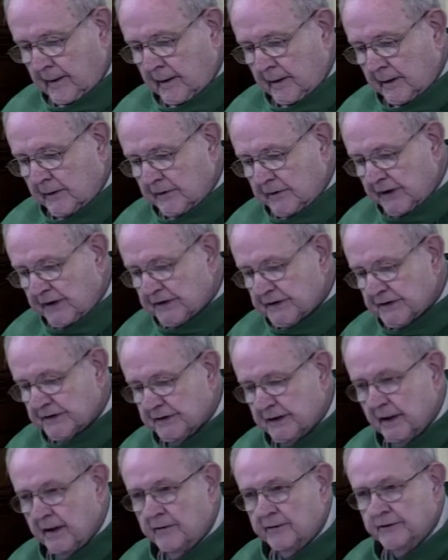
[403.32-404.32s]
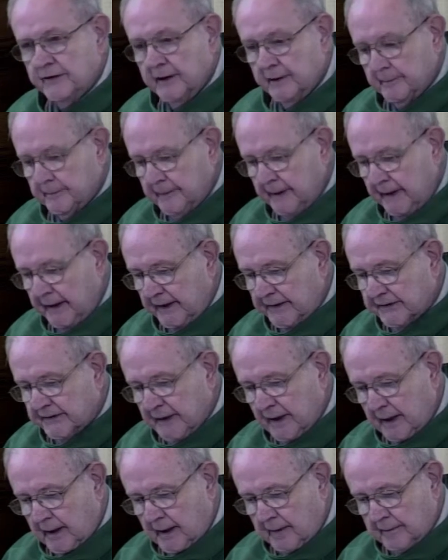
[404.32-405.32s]
Jesus tells them he has
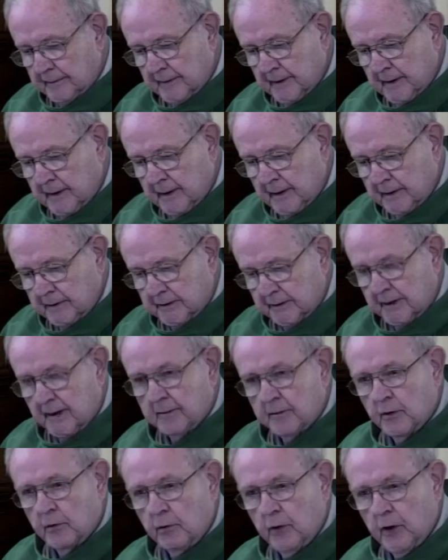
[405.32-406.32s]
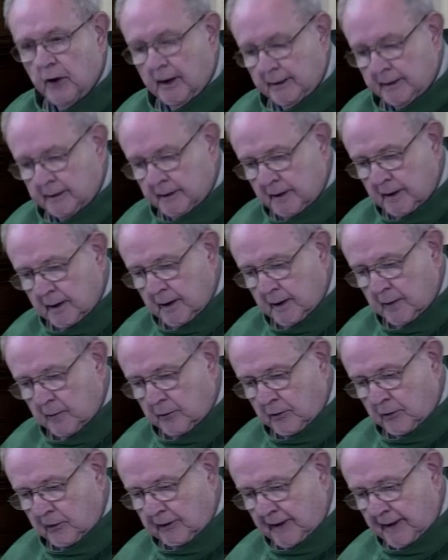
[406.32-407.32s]
come to, number one,
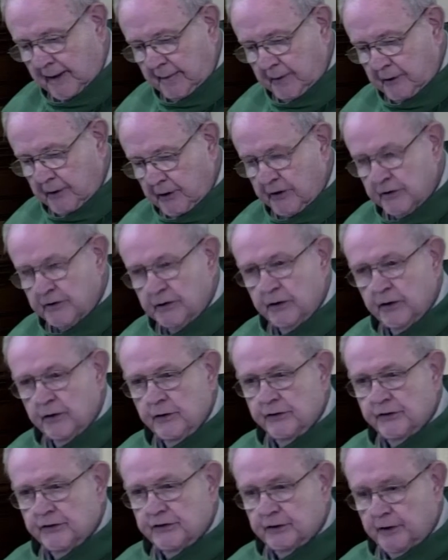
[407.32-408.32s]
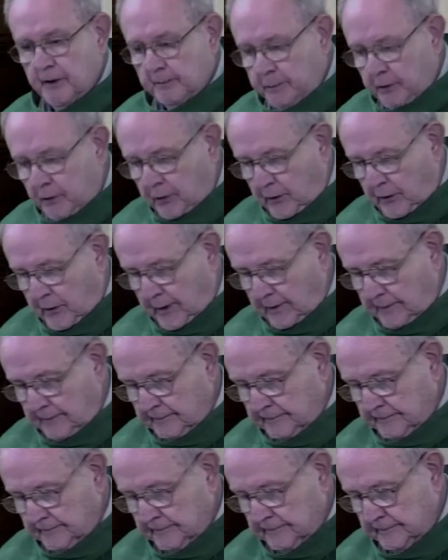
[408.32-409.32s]
proclaim good news to the poor.
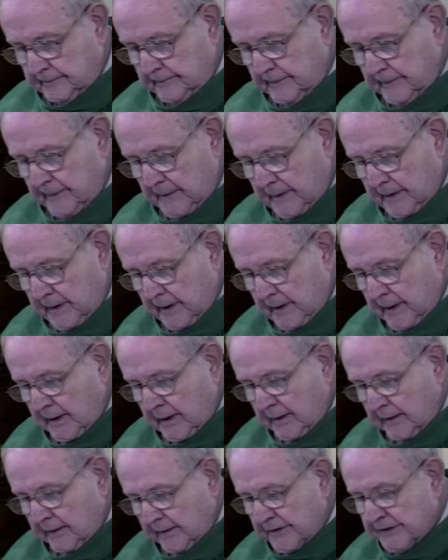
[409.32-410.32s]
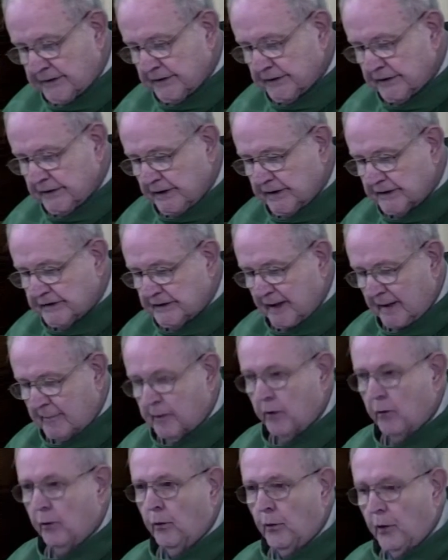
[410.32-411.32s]
This is his
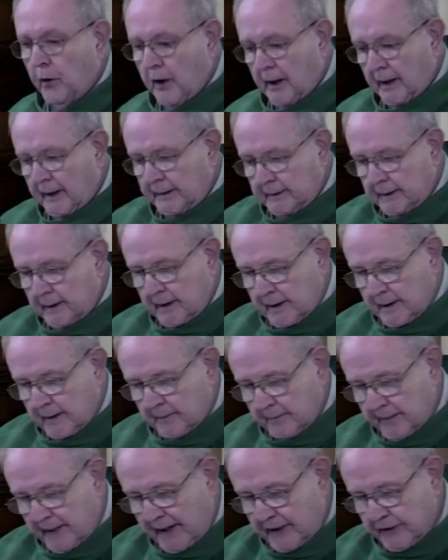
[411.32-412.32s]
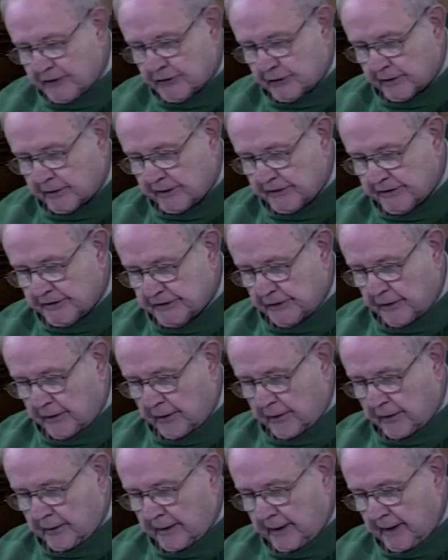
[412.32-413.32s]
number one major
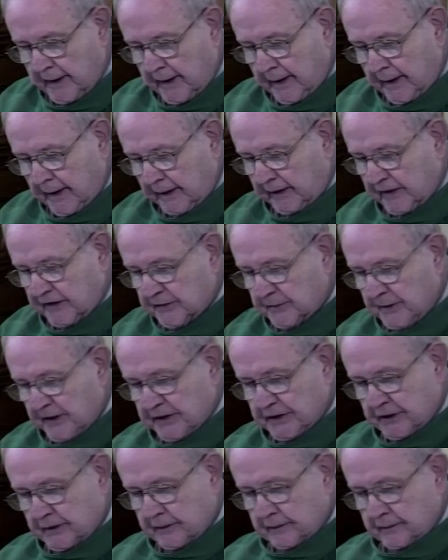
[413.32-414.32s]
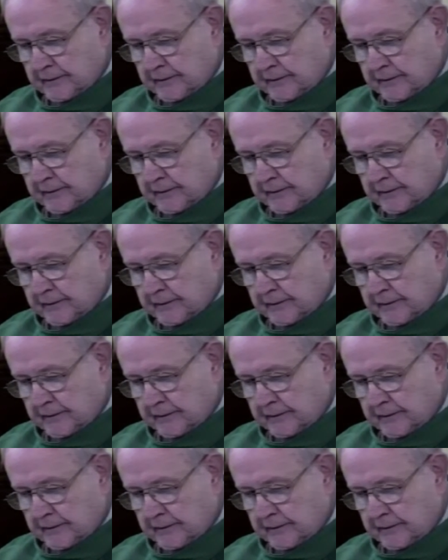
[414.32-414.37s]
concern in his mission.